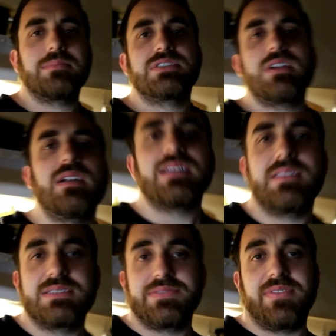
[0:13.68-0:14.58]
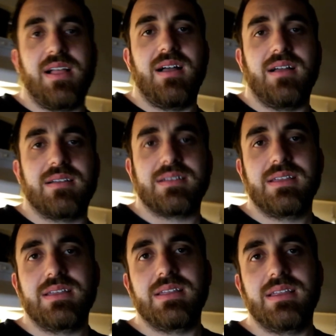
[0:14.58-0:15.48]
I'm starting this vlog
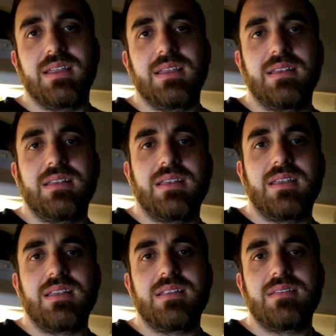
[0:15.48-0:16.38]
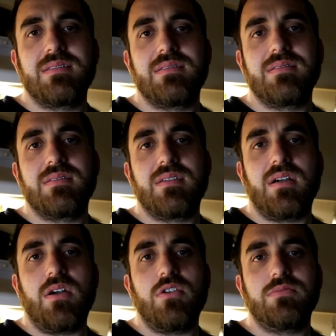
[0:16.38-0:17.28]
in
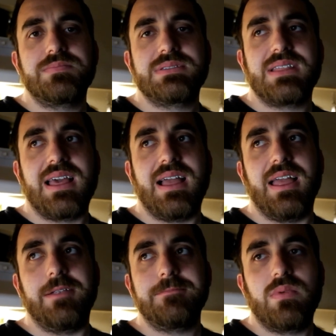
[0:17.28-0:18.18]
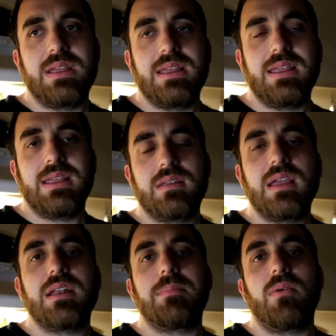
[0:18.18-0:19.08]
the hopes that we
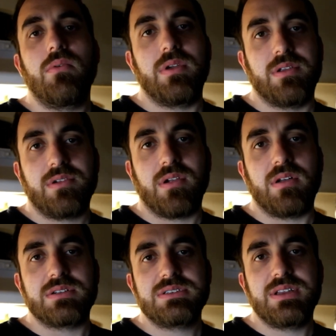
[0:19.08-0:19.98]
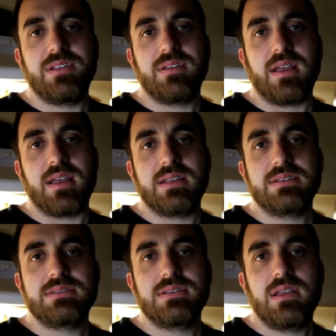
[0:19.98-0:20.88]
get a point across to you
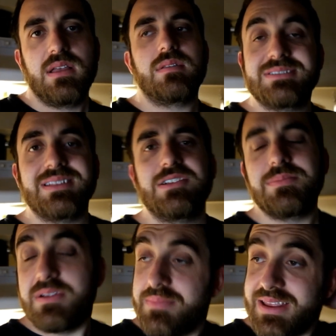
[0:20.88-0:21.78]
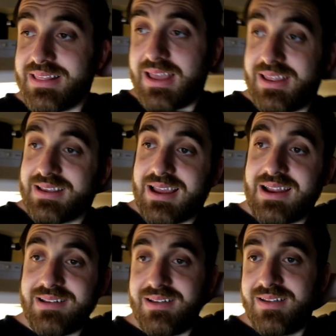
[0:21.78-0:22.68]
guys. There's a little bit of me that
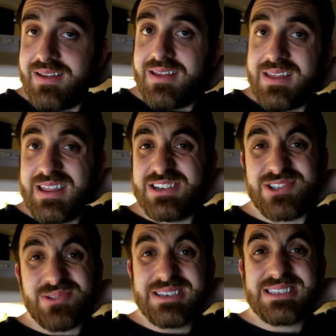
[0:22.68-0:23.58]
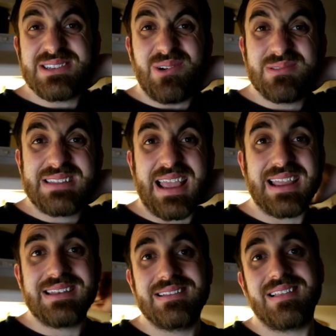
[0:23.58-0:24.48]
kinda enjoys this whole
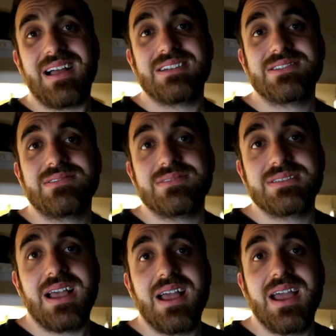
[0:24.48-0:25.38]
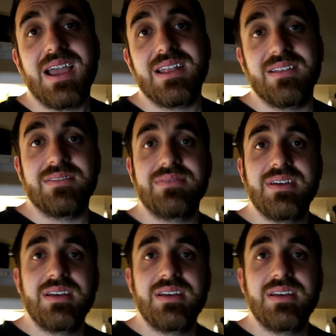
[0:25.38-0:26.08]
technological side of